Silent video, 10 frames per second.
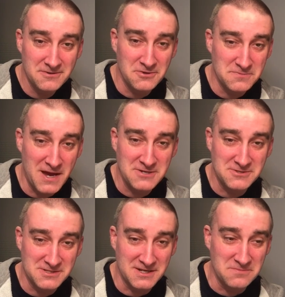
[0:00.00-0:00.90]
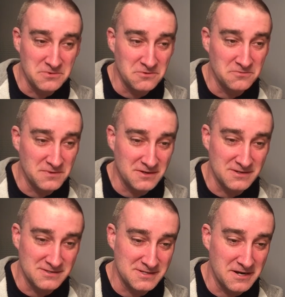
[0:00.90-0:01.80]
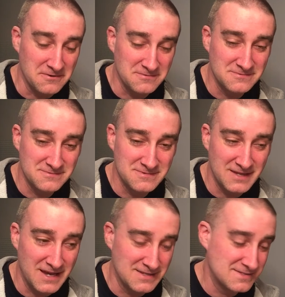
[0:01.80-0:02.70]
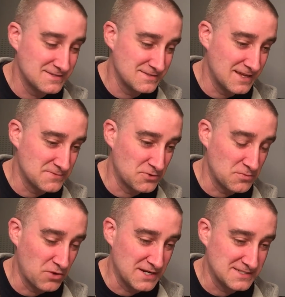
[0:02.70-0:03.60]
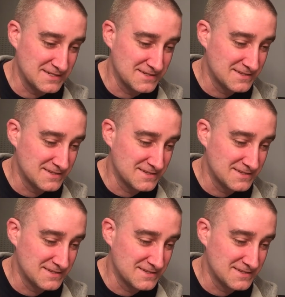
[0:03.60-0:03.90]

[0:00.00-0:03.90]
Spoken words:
those patches are going to move, because, you know, that's pretty pricey.